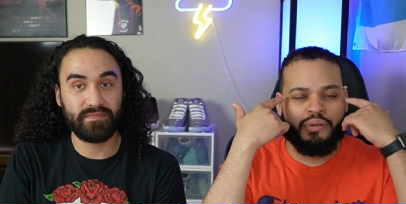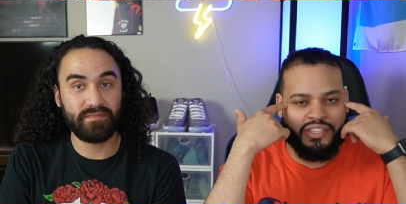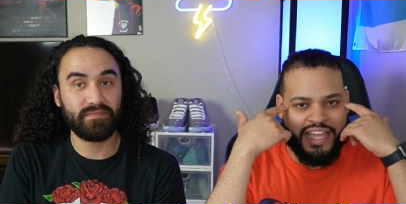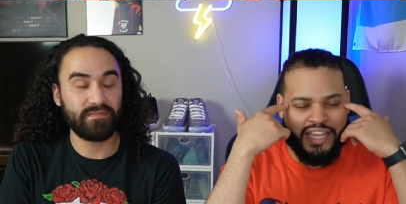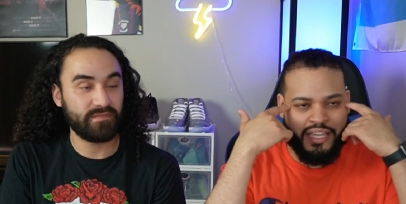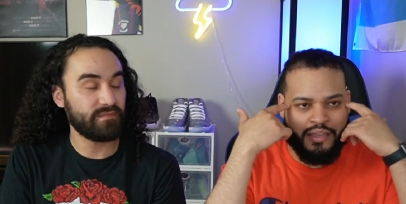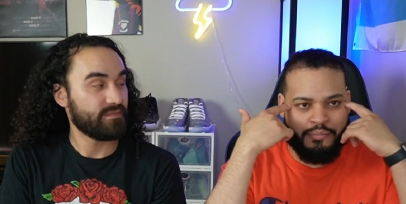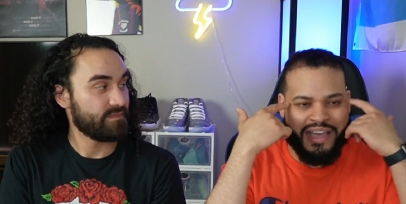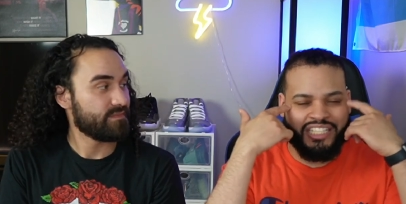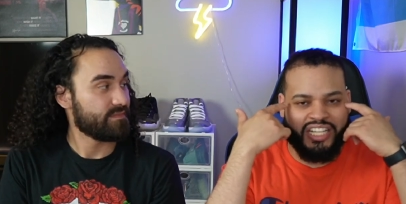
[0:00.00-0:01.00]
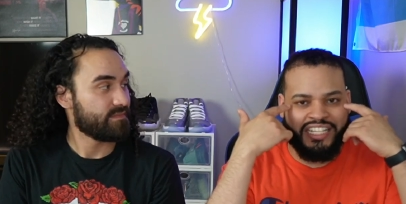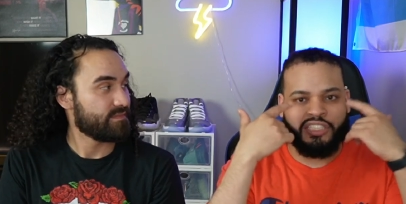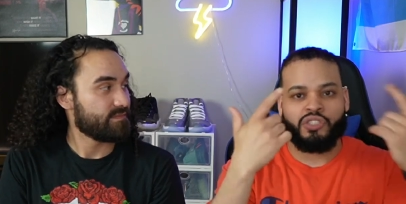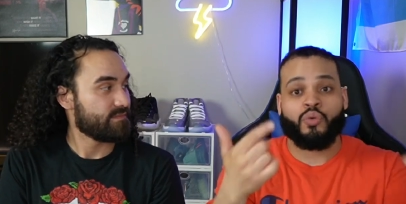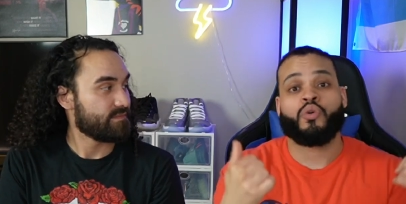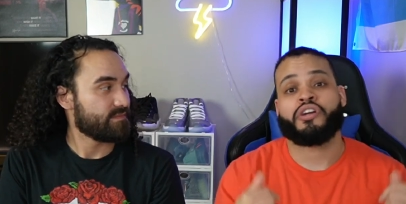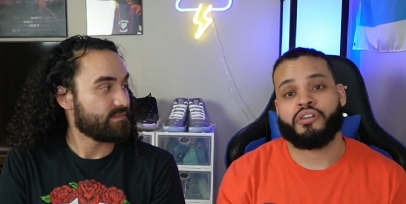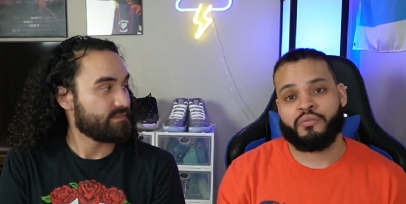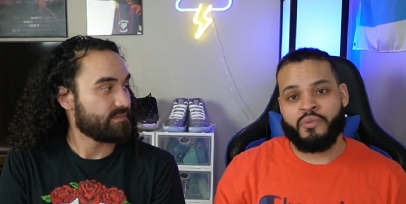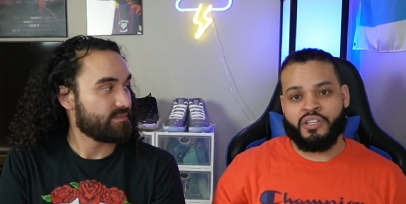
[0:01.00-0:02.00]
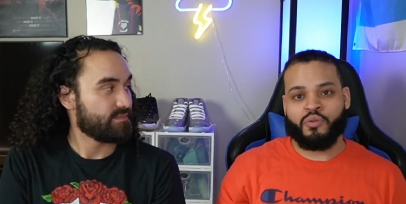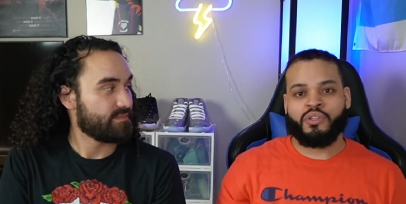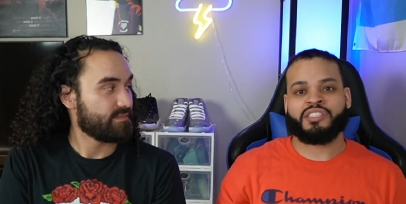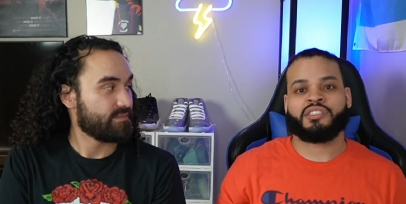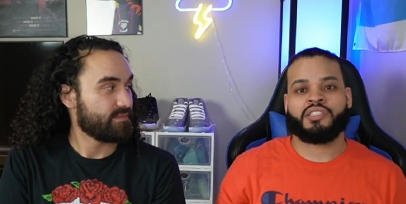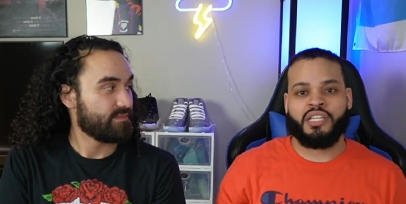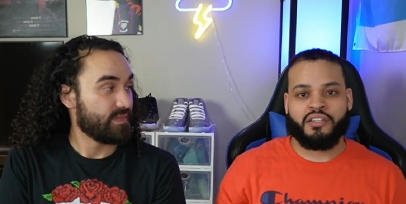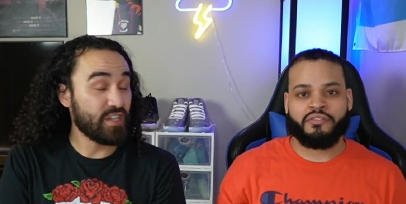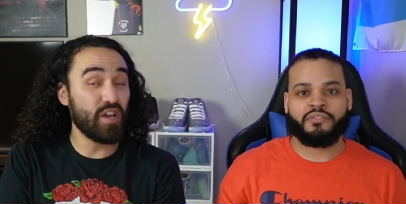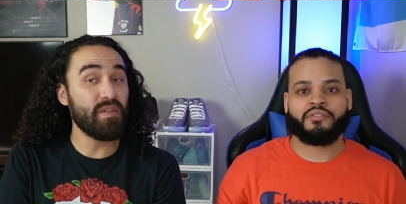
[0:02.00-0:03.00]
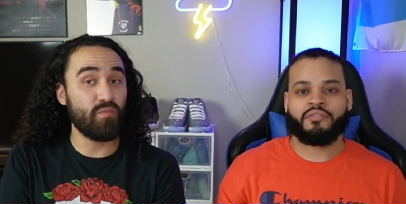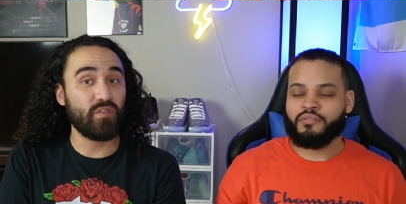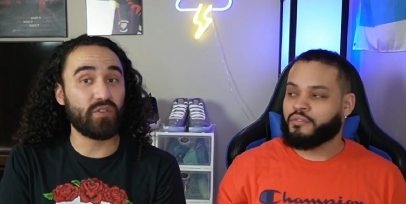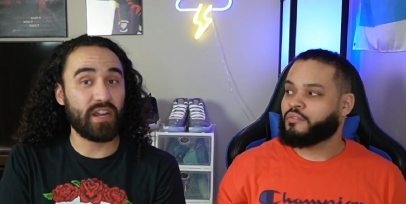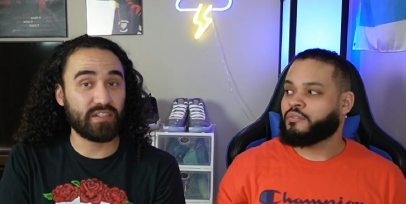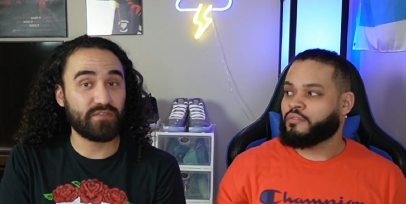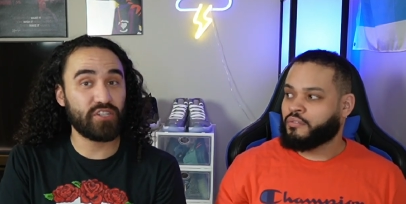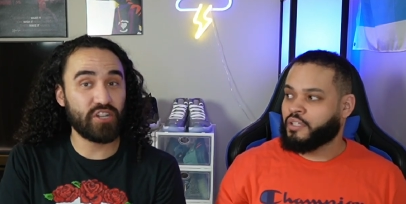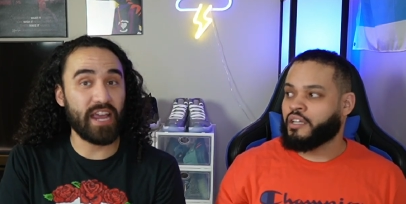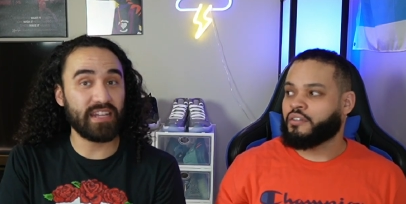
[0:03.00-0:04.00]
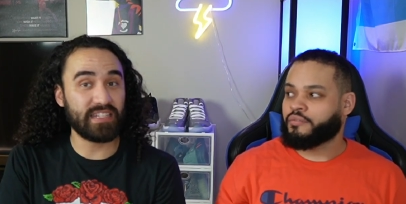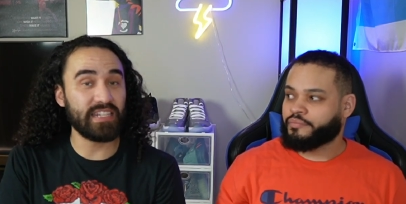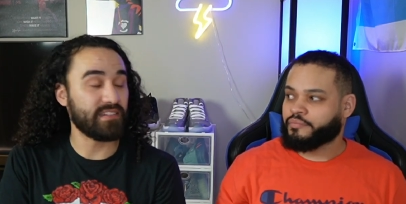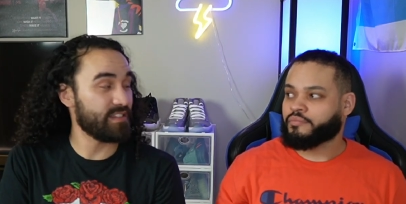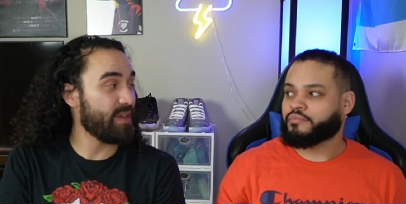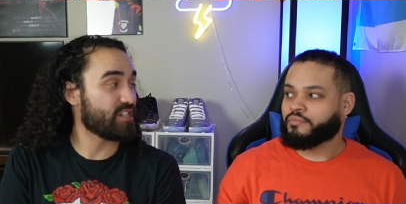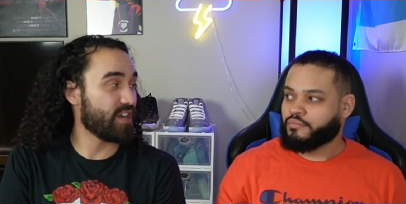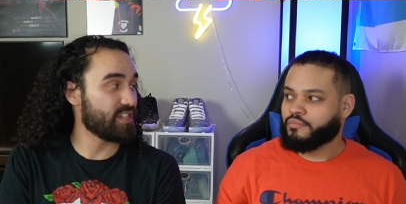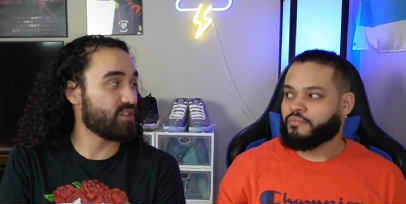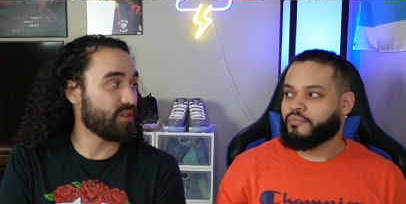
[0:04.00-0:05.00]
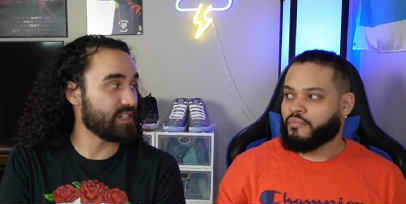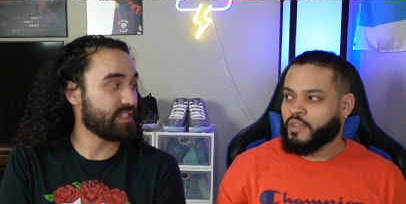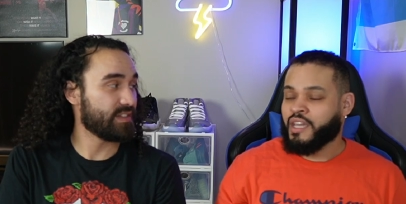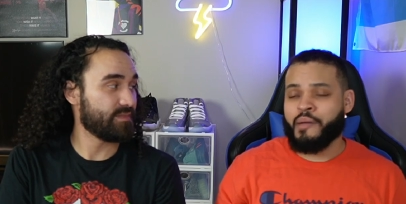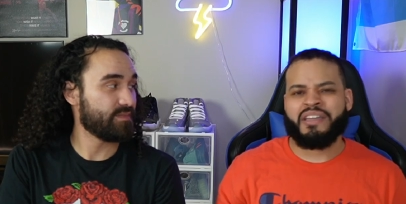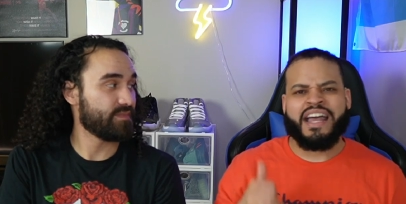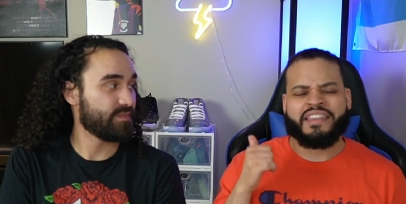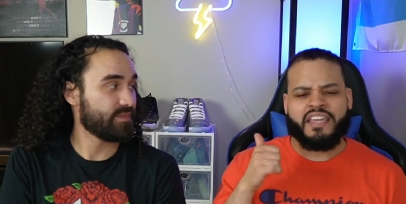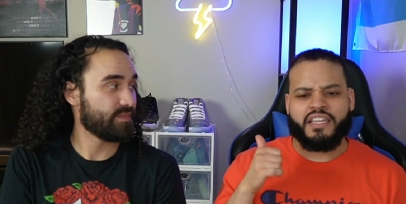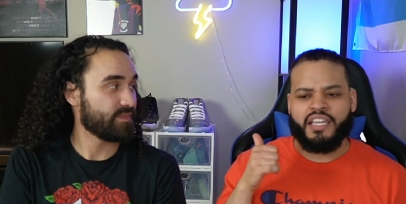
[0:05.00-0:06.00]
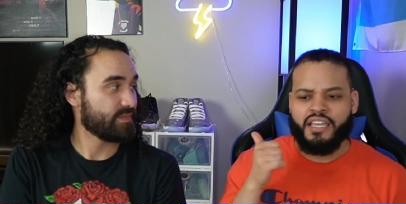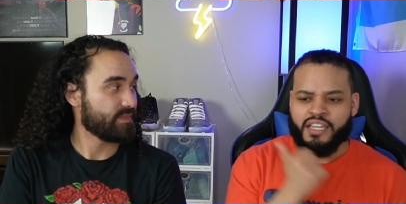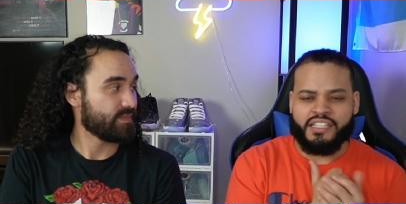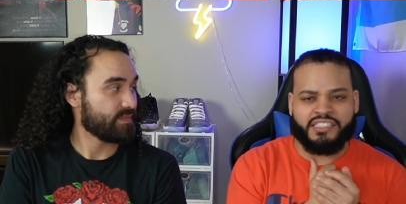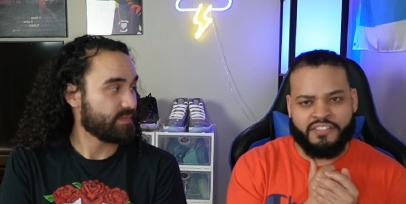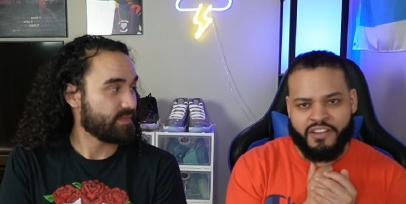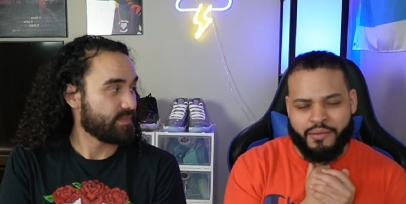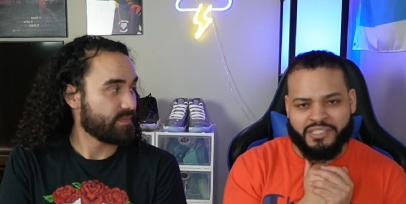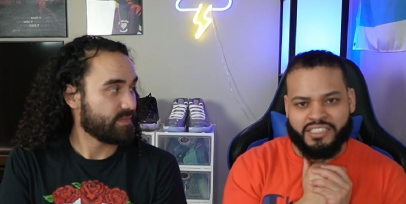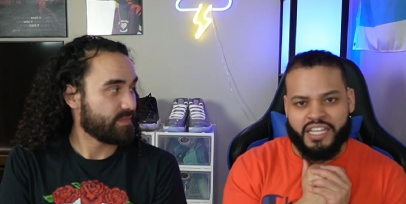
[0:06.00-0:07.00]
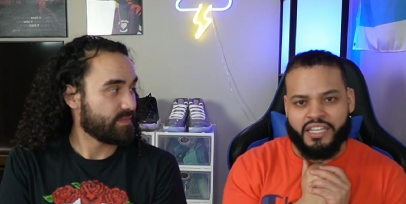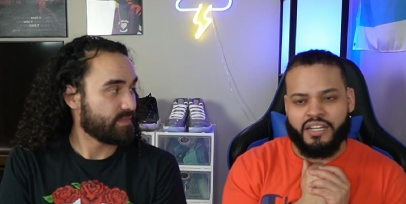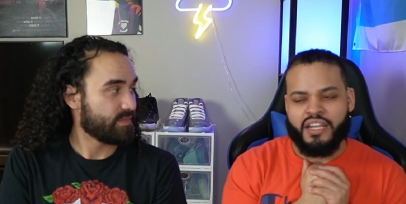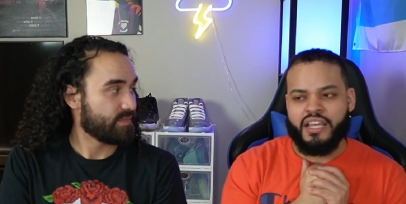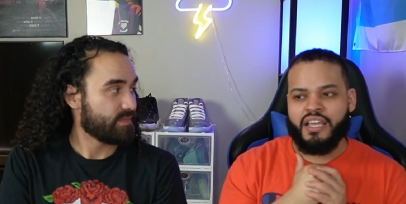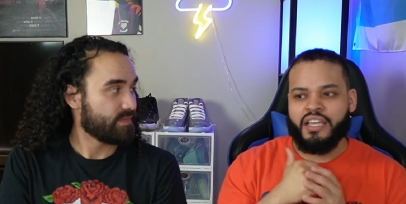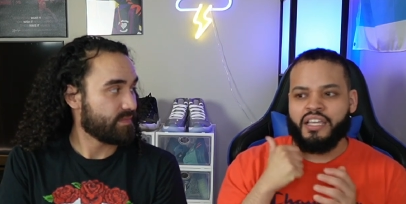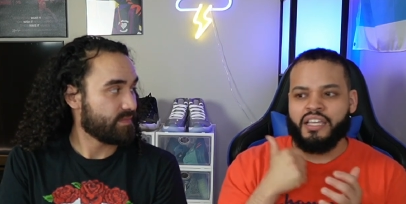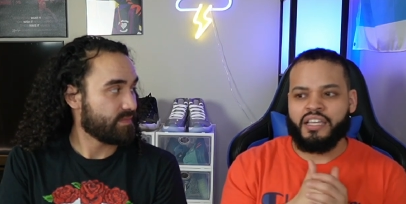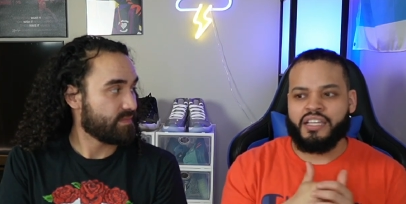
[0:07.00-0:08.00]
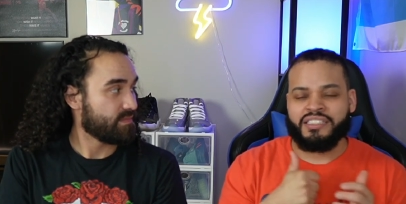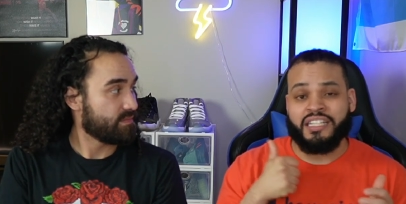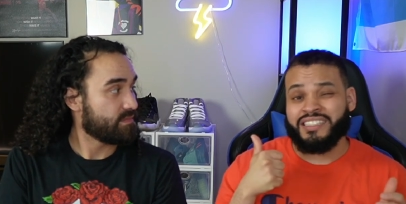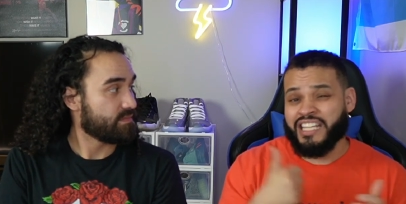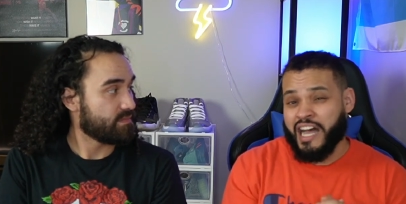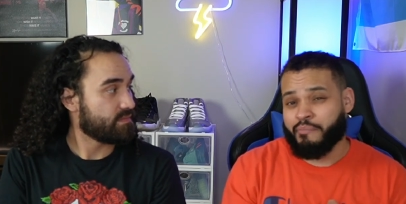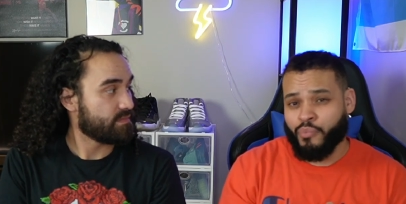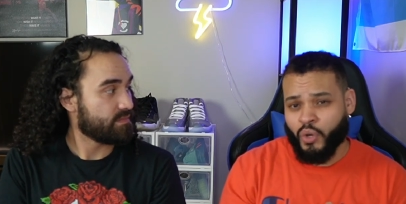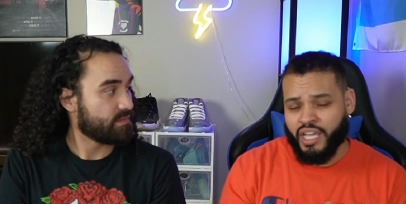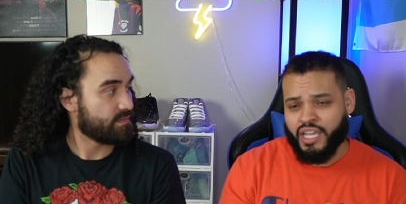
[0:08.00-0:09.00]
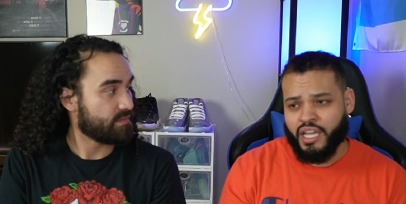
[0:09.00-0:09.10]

Speaker 1: put that imagination to work when you listen to Dave. He could be a
Speaker 2: movie director for sure. I could see it. He makes great stories. I mean, I
Speaker 1: think he is, if I'm not mistaken he is on Top Boy.